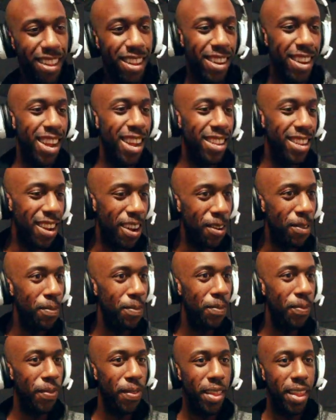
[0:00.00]
Okay, let's go.
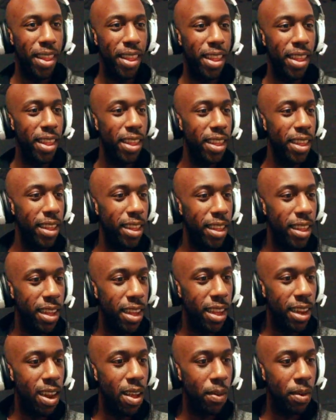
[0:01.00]

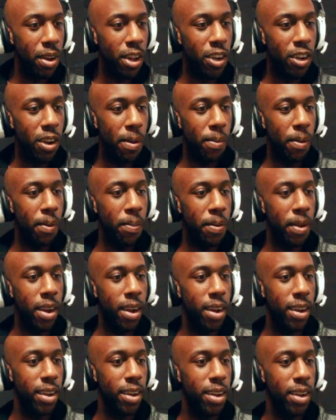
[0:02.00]
Now I'm gonna jump up
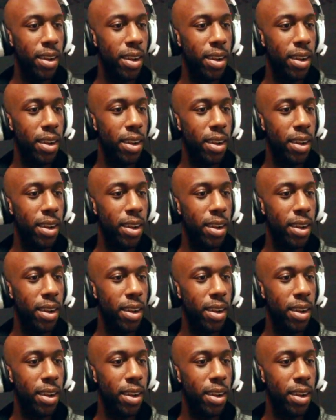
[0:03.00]
here.